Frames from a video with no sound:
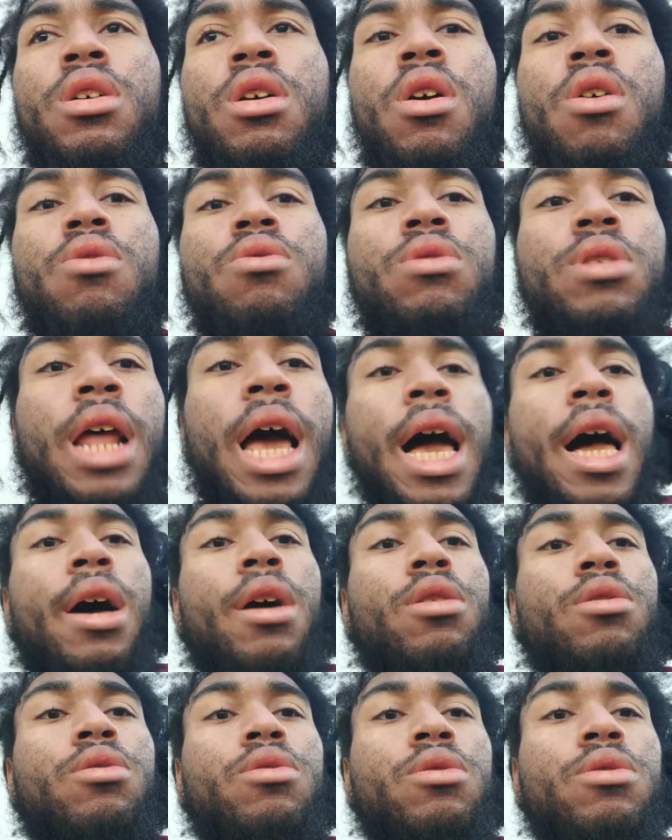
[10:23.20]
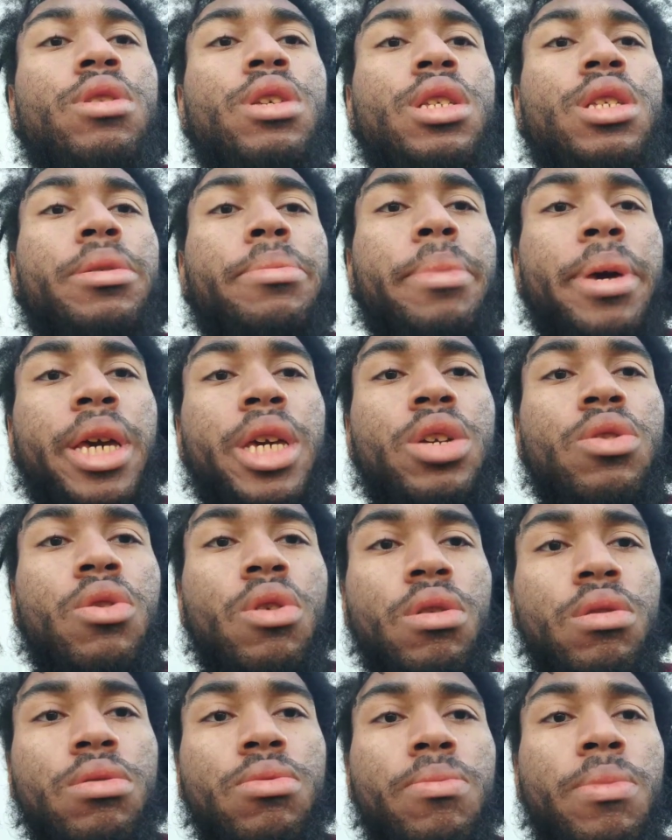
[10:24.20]
oh, now you get to make your
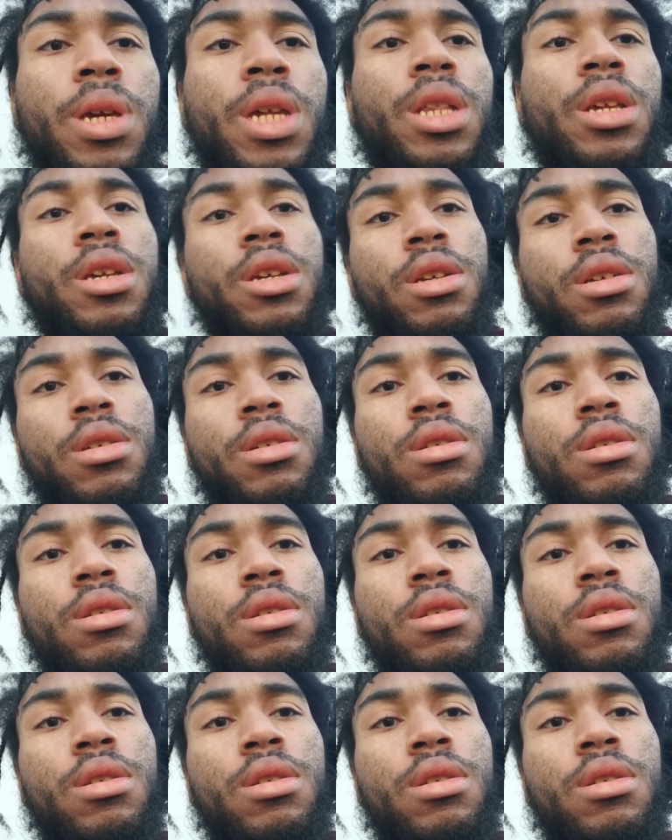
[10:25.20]
own meaning